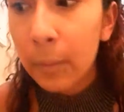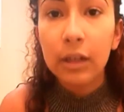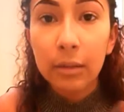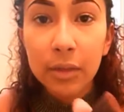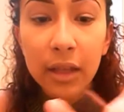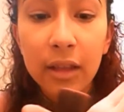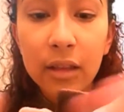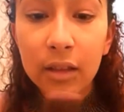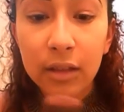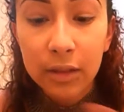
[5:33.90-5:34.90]
I'm taking
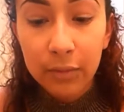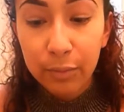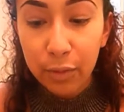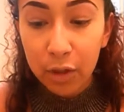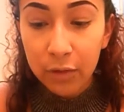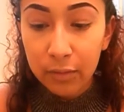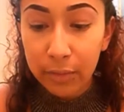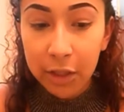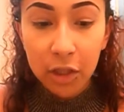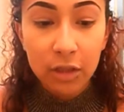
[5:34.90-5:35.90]
this brush from
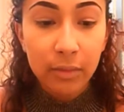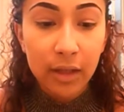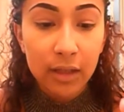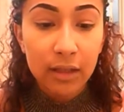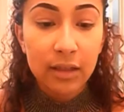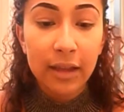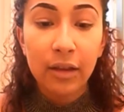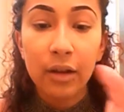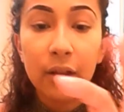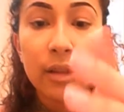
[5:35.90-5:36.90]
Beige Cosmetics. It's like
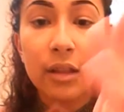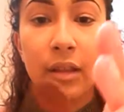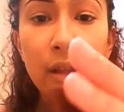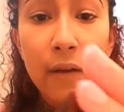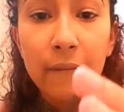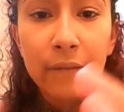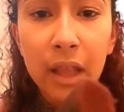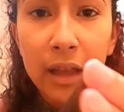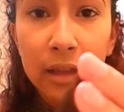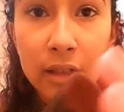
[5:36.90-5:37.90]
a
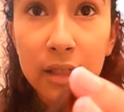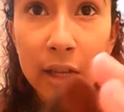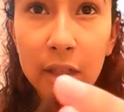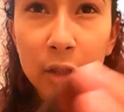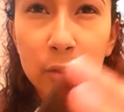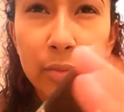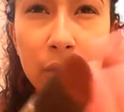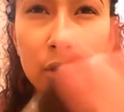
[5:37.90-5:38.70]
flat, dense brush.